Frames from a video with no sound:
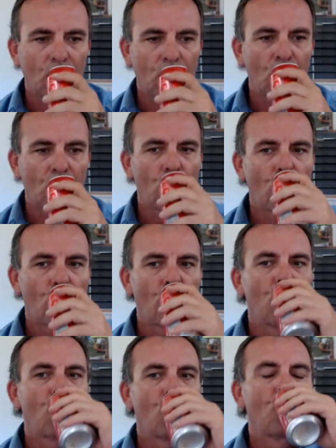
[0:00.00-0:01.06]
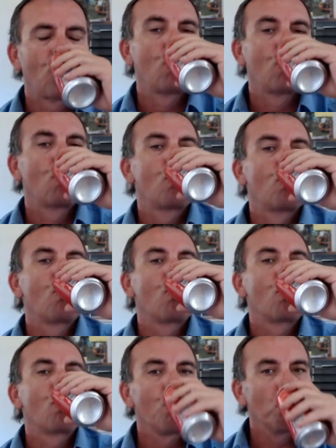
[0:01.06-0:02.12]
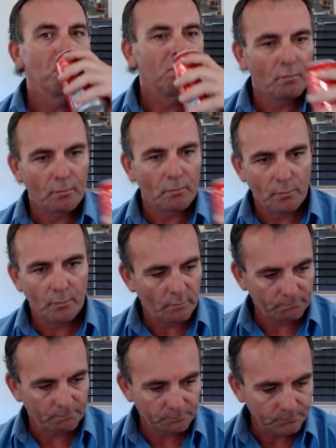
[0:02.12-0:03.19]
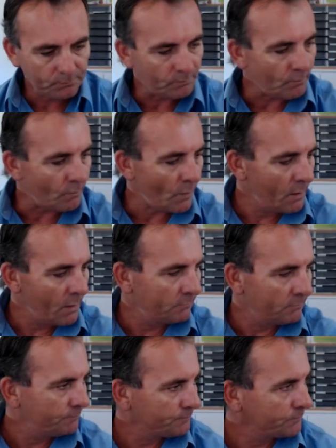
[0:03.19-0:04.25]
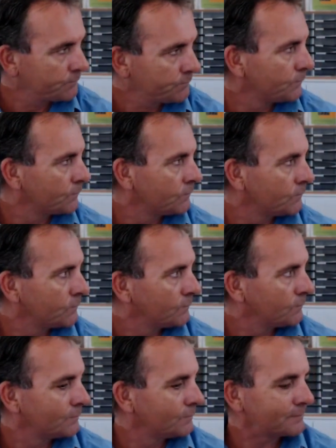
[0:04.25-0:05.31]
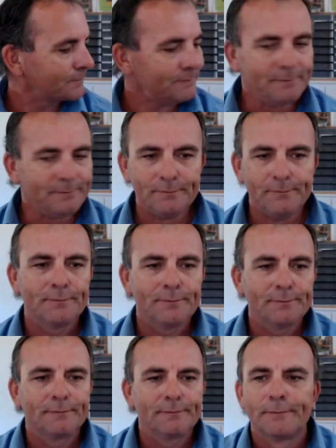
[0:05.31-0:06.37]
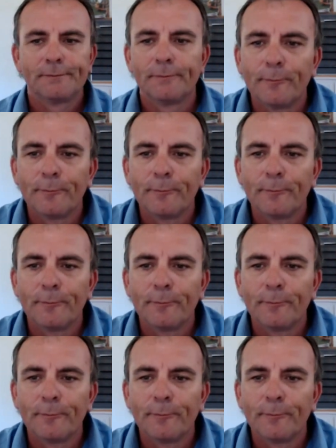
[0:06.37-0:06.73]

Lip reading: we'll just wait a little while here. But maybe Christopher, maybe you want to